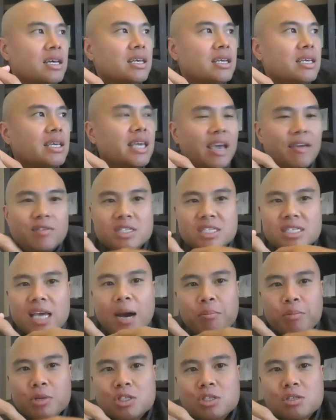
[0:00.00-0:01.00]
gave us the
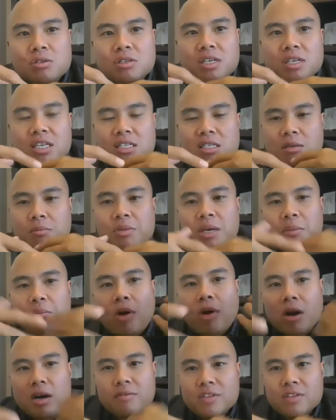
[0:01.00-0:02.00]
opportunity to be a
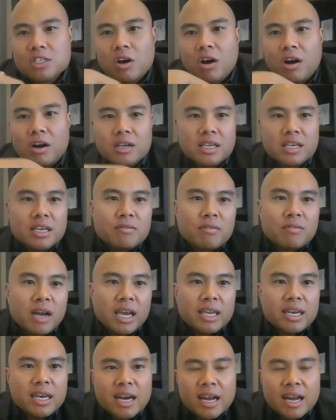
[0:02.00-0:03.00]
part of the target,
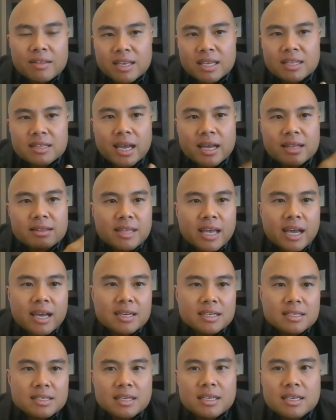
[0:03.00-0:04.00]
right? And I think
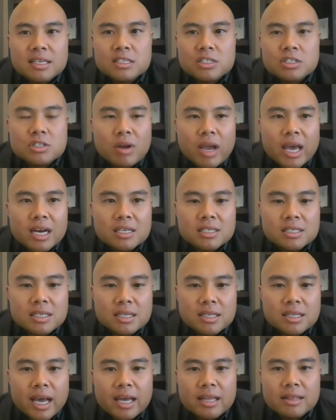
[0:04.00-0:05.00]
that is a key
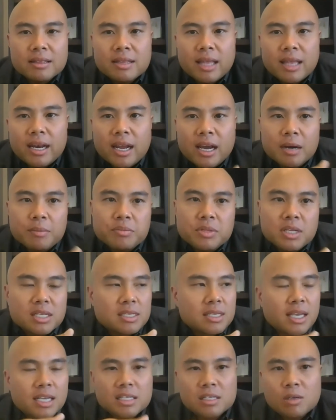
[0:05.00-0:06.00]
strategy that helped us
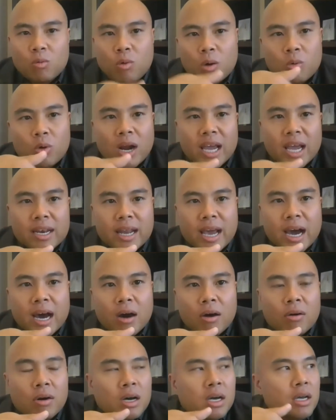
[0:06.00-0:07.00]
get to where we're at
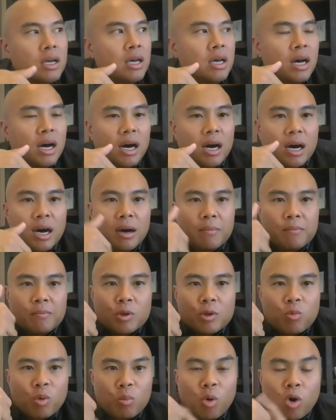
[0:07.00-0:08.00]
now.
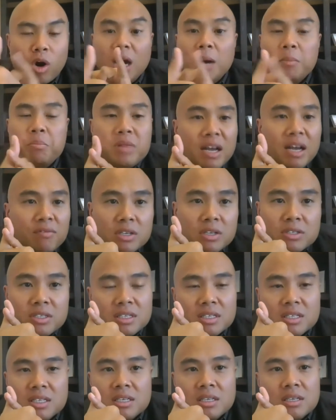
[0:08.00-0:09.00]
We're more up-leveled.
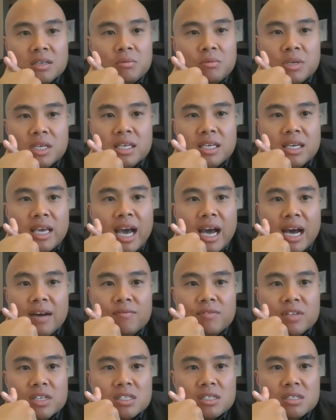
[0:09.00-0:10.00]
We
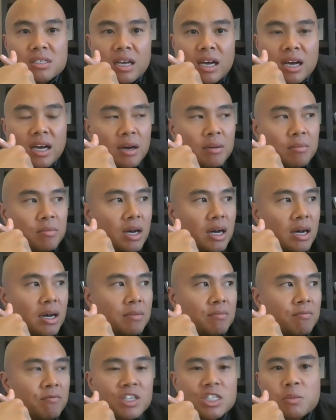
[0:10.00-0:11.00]
have this
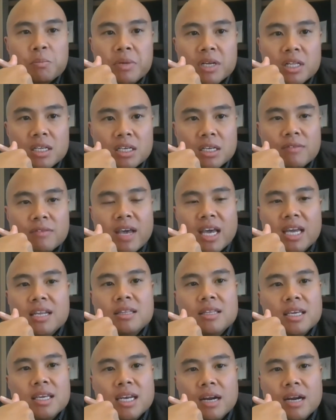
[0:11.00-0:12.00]
visibility of
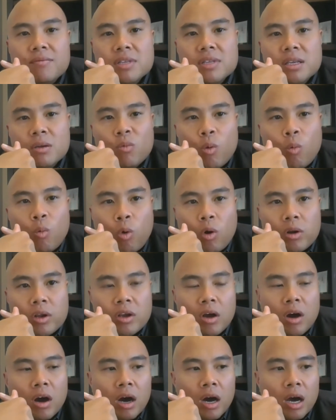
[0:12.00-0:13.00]
anything and everything we're
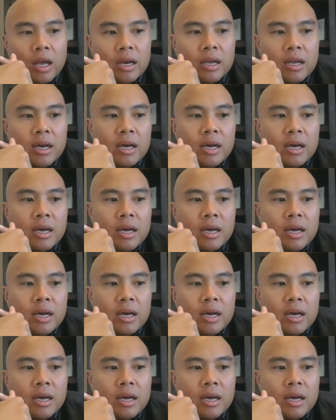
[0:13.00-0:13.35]
working on